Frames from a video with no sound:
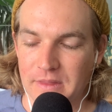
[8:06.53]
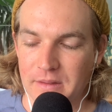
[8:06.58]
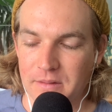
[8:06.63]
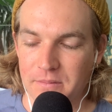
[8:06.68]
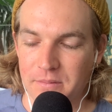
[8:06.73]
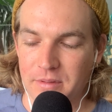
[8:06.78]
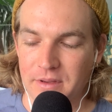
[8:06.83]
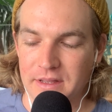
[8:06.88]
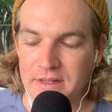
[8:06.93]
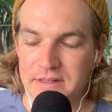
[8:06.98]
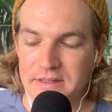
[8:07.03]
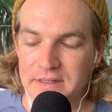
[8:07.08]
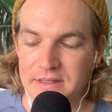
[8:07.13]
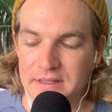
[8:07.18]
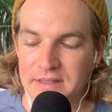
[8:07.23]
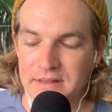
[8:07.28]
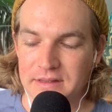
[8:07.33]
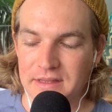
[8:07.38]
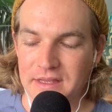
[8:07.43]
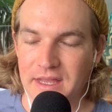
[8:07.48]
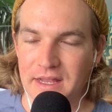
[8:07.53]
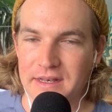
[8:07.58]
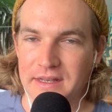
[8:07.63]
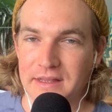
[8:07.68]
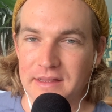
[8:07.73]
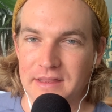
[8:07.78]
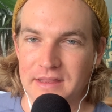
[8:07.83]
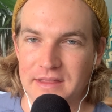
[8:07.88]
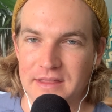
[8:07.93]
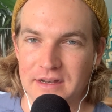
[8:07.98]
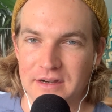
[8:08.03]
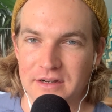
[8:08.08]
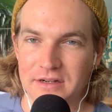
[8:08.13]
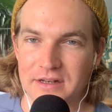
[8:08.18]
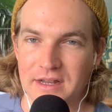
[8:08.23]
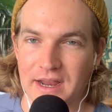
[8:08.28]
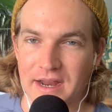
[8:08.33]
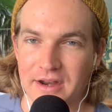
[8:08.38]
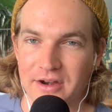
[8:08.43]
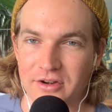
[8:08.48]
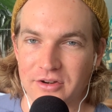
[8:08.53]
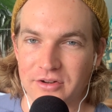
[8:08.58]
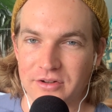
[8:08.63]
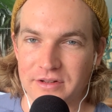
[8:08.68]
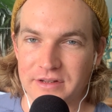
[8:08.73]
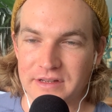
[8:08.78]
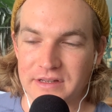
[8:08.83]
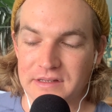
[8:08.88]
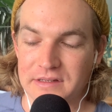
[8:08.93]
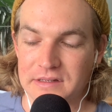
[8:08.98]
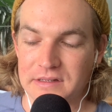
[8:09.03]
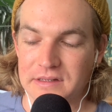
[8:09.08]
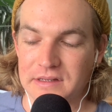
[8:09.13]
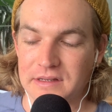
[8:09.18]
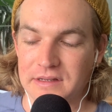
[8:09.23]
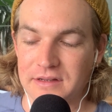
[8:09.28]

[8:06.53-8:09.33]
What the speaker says: But the idea that they're diurnal is